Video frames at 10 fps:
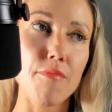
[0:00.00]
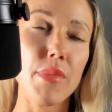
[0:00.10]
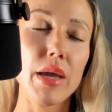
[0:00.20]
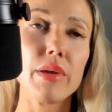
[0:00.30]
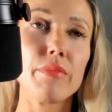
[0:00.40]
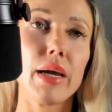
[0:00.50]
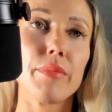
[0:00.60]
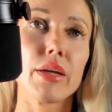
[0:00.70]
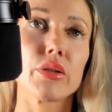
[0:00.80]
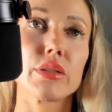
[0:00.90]
Maybe my
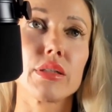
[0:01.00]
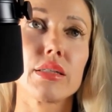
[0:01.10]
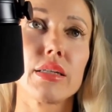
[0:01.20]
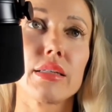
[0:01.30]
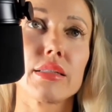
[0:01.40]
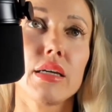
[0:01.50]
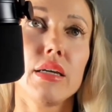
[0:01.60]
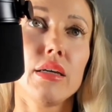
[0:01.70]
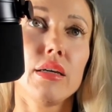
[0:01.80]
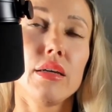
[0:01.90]
mattress isn't as,
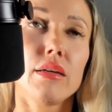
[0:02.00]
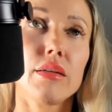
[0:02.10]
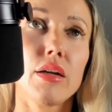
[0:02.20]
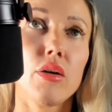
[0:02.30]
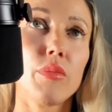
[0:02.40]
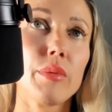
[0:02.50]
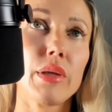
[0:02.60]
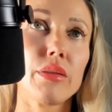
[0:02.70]
maybe